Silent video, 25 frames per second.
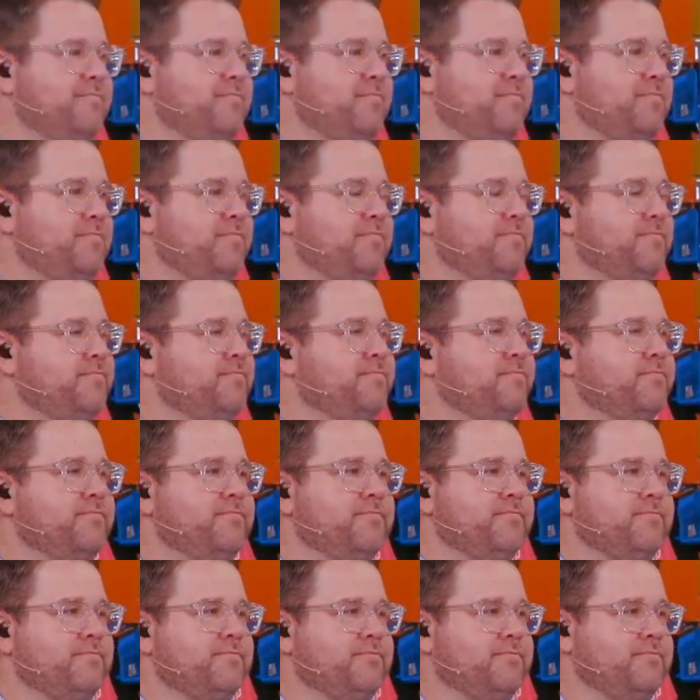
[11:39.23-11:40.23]

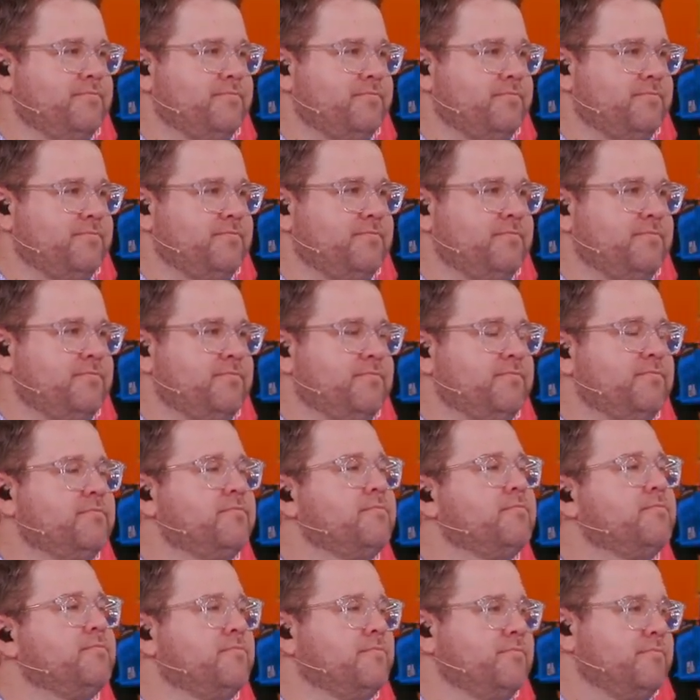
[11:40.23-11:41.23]

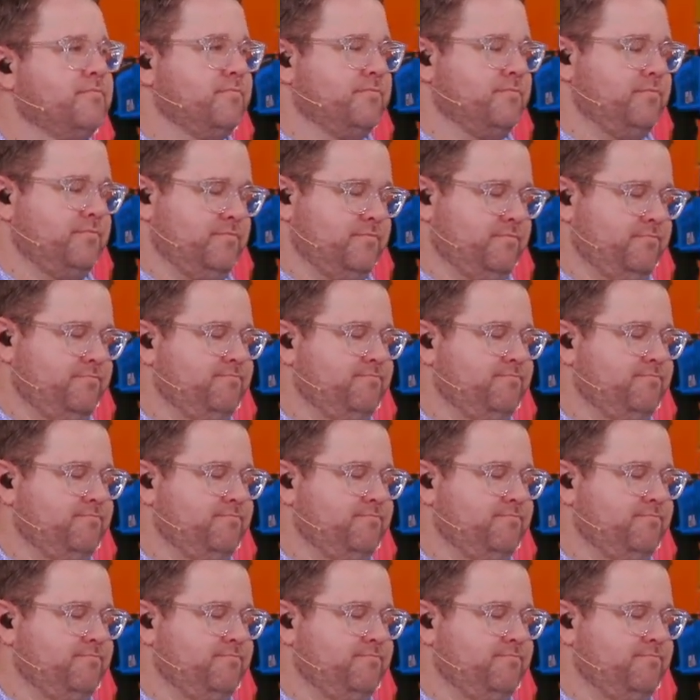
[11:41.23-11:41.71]
No words are spoken by the person on screen.